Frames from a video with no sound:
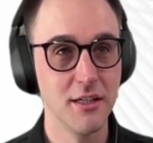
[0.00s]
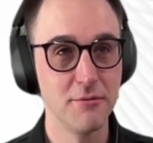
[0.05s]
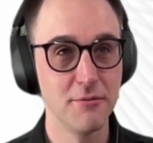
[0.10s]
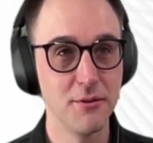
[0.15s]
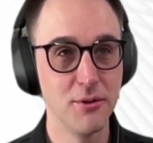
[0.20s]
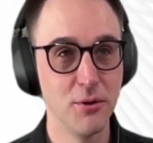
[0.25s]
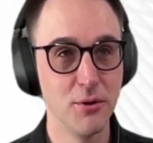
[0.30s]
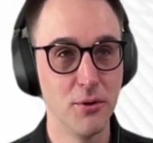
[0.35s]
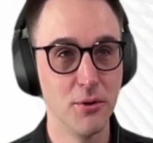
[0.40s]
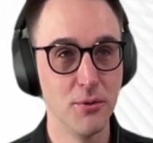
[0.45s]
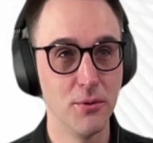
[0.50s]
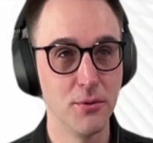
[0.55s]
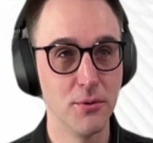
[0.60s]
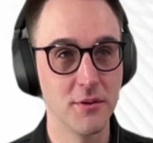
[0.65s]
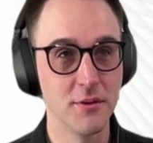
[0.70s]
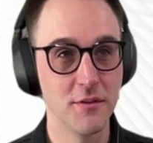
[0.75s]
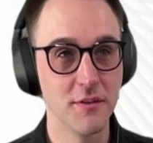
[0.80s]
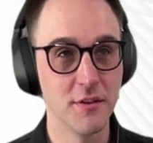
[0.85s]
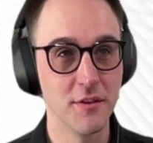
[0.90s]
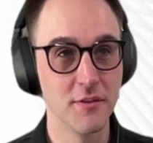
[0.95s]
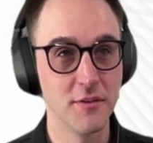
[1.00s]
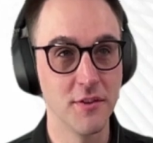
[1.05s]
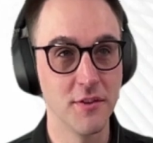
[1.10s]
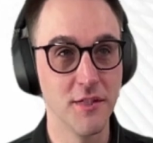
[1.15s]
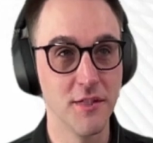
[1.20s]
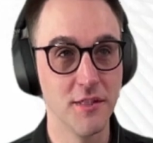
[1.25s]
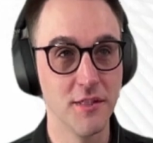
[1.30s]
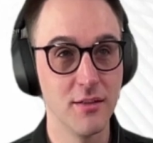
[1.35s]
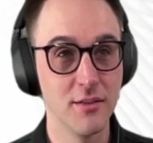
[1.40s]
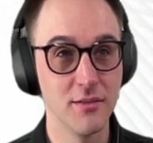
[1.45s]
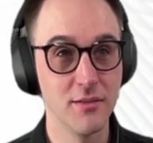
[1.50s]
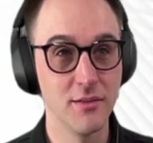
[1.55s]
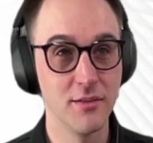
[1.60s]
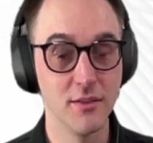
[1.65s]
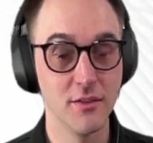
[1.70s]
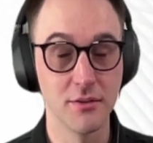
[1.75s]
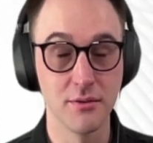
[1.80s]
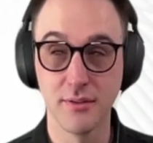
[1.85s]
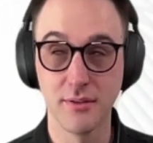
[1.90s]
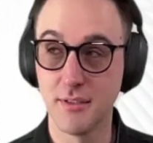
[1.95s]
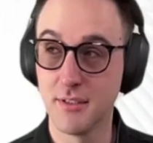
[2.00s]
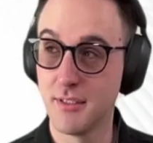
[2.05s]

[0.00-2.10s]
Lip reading: I feel old because that was 8 years ago.